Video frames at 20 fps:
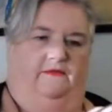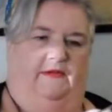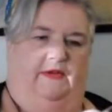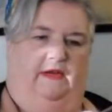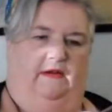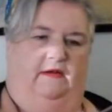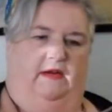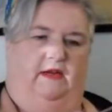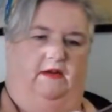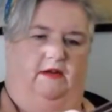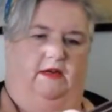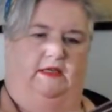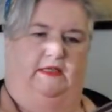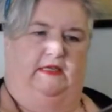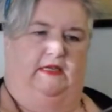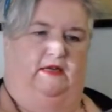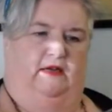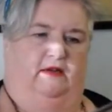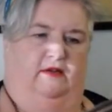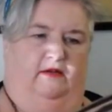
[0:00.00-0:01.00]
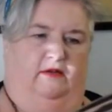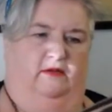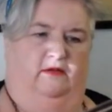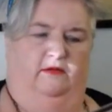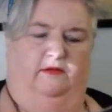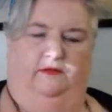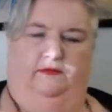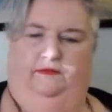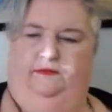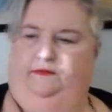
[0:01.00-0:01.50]
Very art
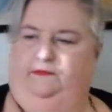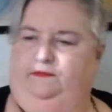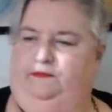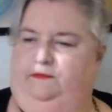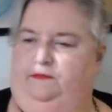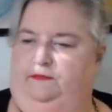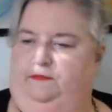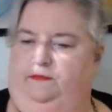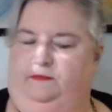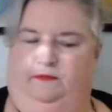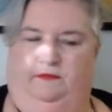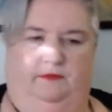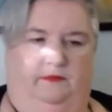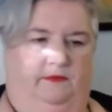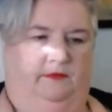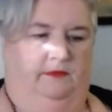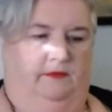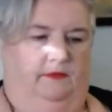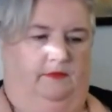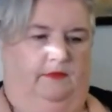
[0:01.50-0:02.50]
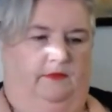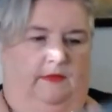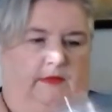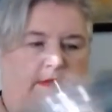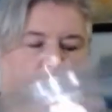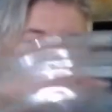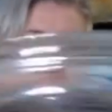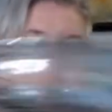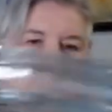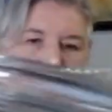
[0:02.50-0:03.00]
deco.
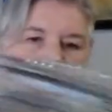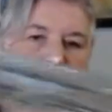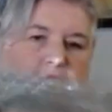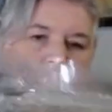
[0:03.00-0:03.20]
So this